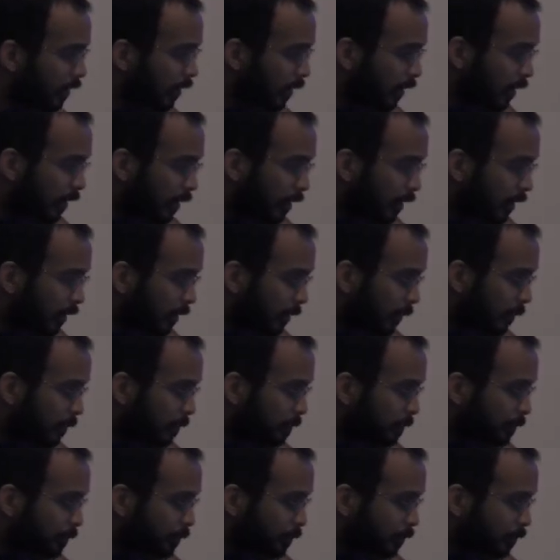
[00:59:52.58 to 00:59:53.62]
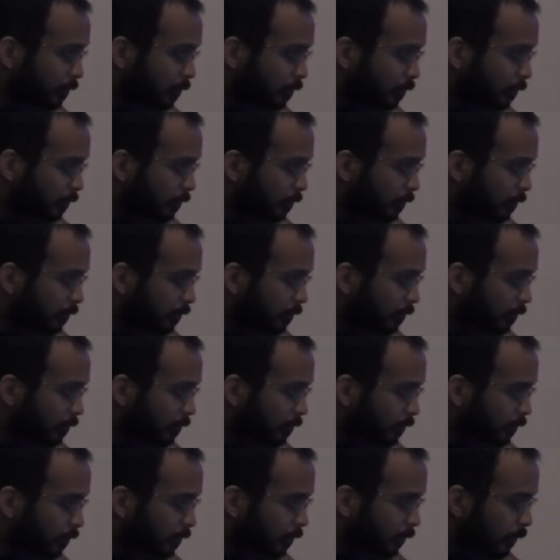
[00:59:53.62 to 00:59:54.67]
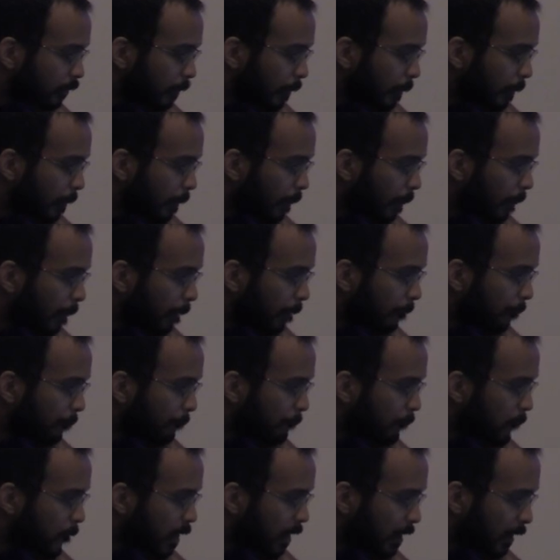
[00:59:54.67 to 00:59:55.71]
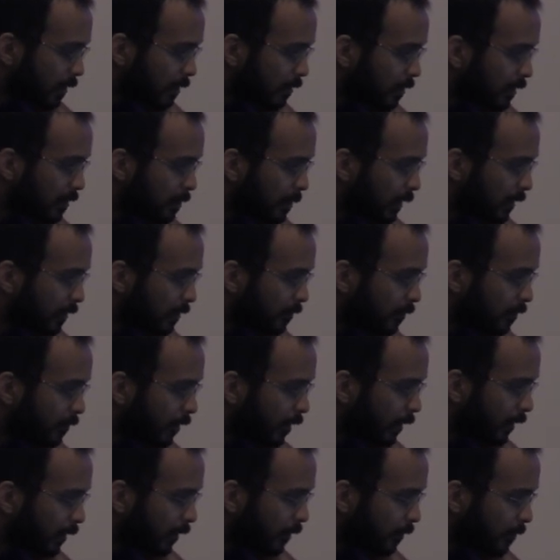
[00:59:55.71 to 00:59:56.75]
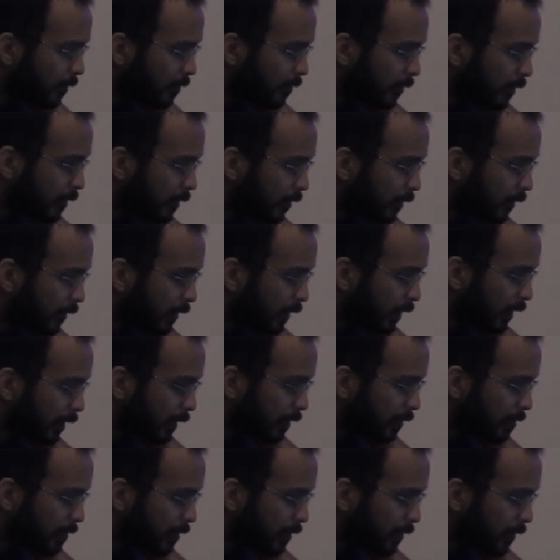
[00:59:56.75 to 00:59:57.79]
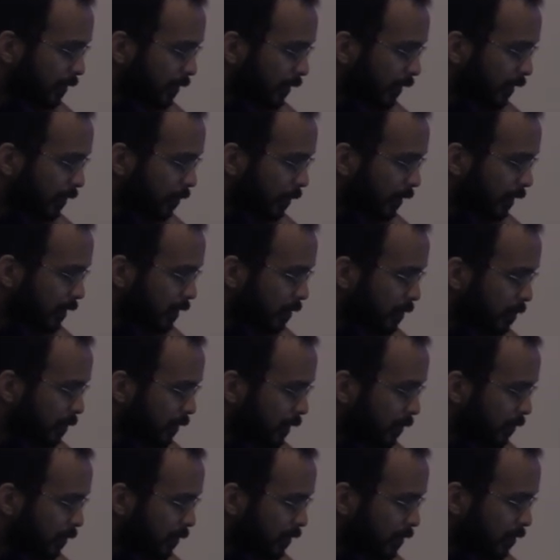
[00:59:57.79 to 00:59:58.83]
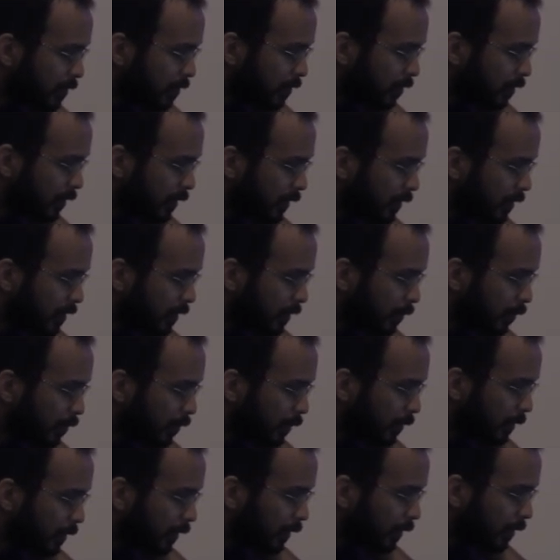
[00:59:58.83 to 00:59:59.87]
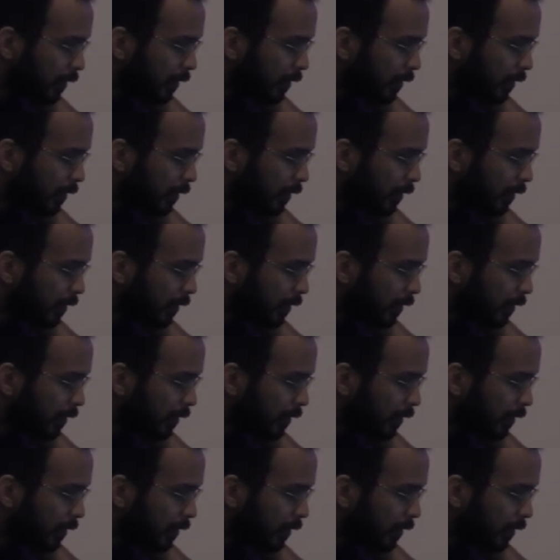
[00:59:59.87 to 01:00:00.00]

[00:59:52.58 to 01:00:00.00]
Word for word: Uh, and then it makes a new logger. It also does make a new logger, which we're currently not using for very much, but we should at some point.